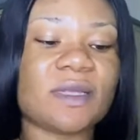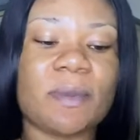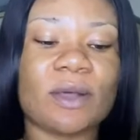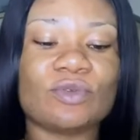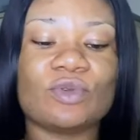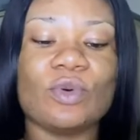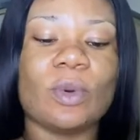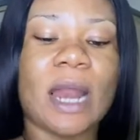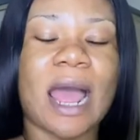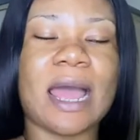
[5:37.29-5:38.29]
Smells
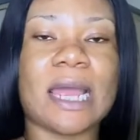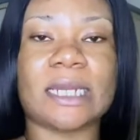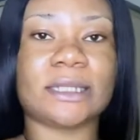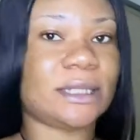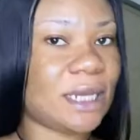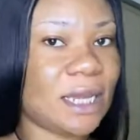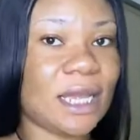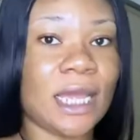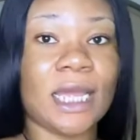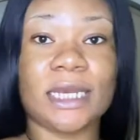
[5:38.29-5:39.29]
good, and
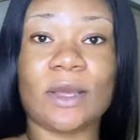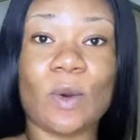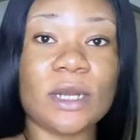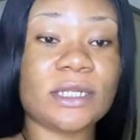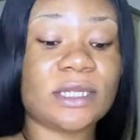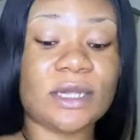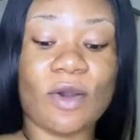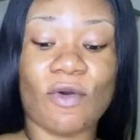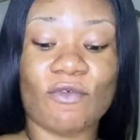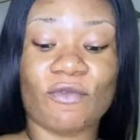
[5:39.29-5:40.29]
the quality
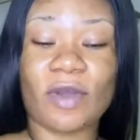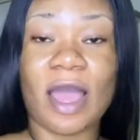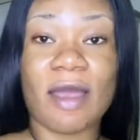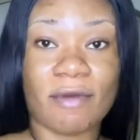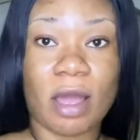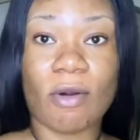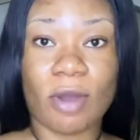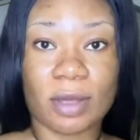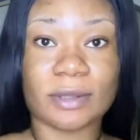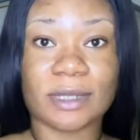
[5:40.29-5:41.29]
of carrier
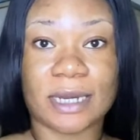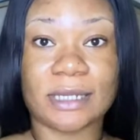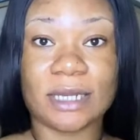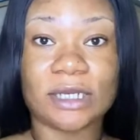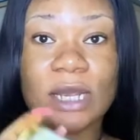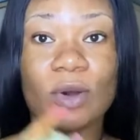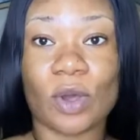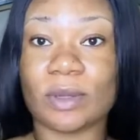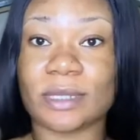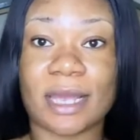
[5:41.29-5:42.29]
oils and essential
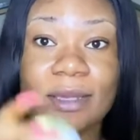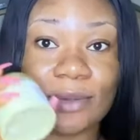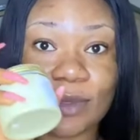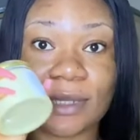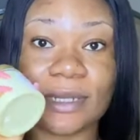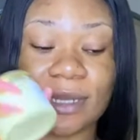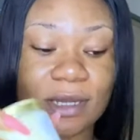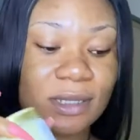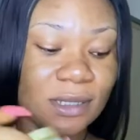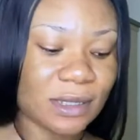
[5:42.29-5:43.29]
oils I used in
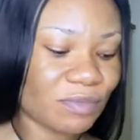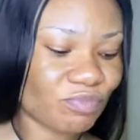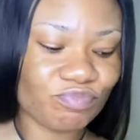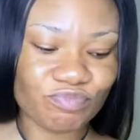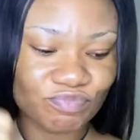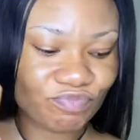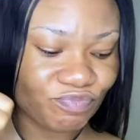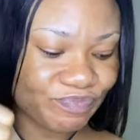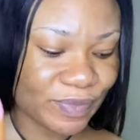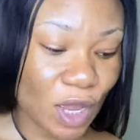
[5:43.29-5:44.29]
this,
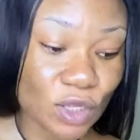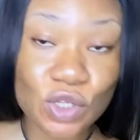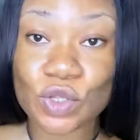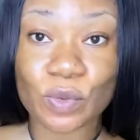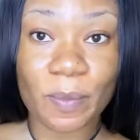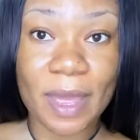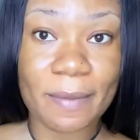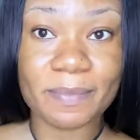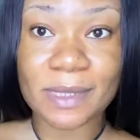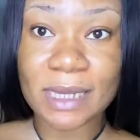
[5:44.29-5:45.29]

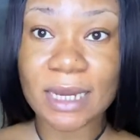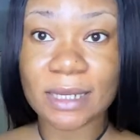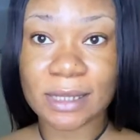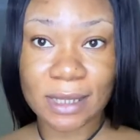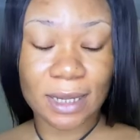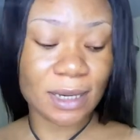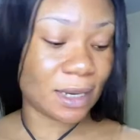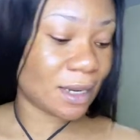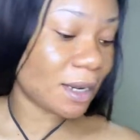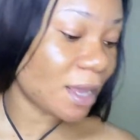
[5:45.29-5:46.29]
superb. Skin is
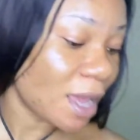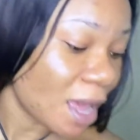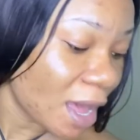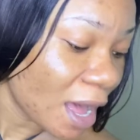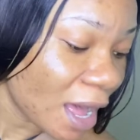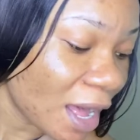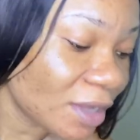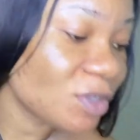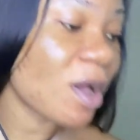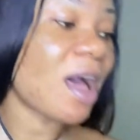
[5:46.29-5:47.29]
skinning. I
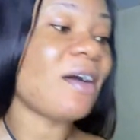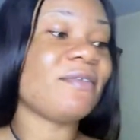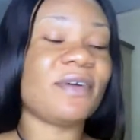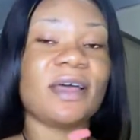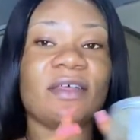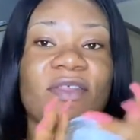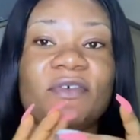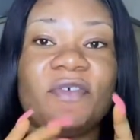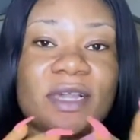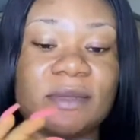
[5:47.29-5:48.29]
also have the
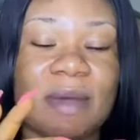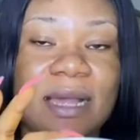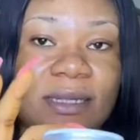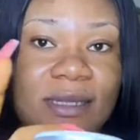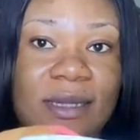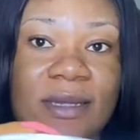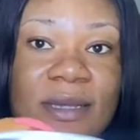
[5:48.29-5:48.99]
face mask.